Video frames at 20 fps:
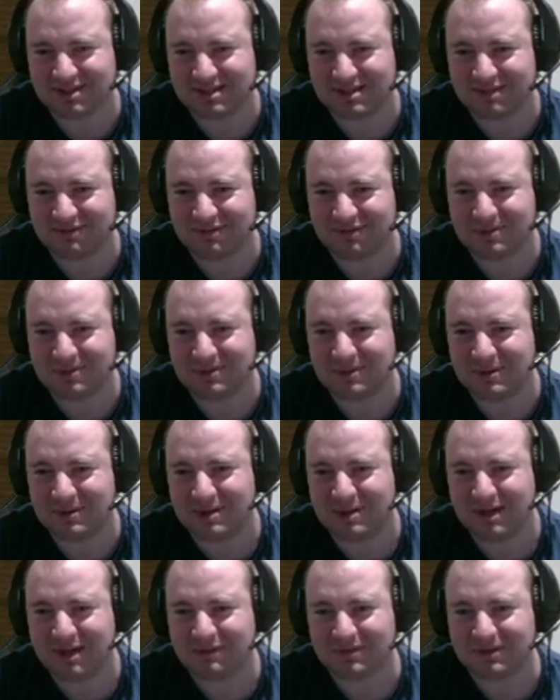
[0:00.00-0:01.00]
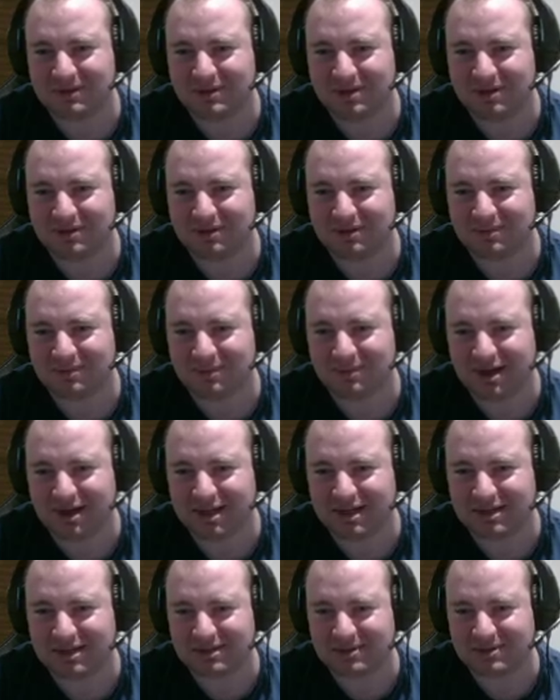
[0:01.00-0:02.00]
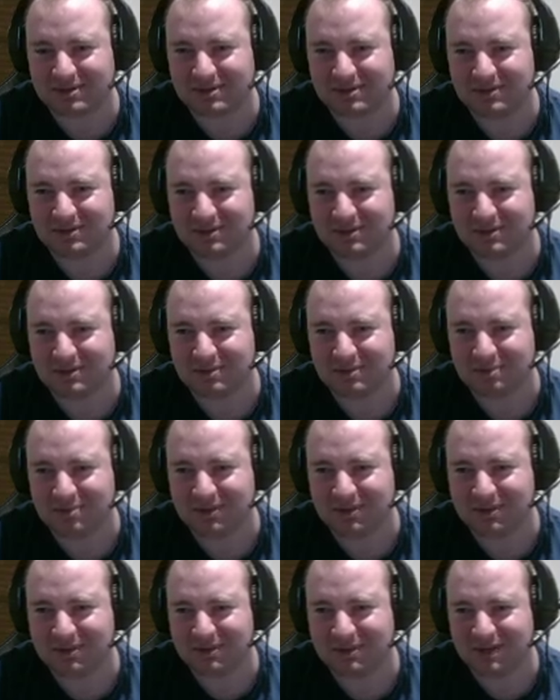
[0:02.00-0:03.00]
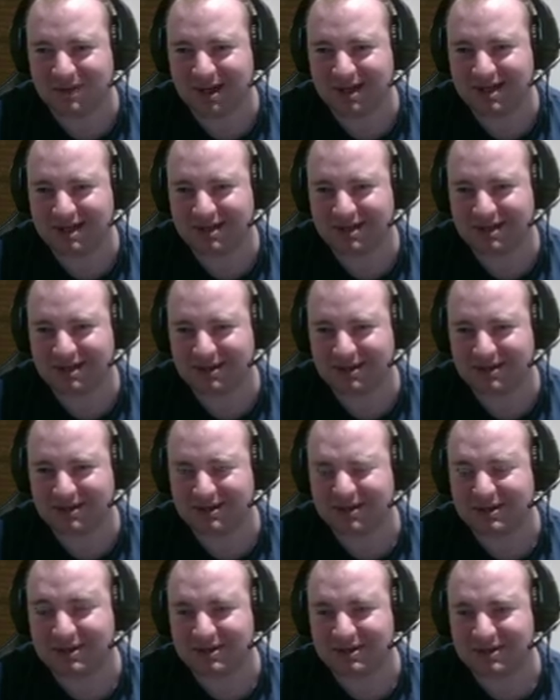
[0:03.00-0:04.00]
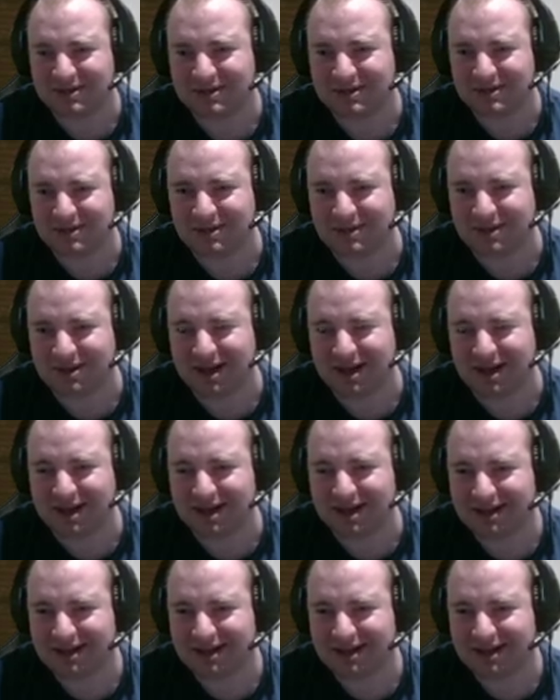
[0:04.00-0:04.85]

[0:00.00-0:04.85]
if you turn right too soon, you'll bonk your head and die.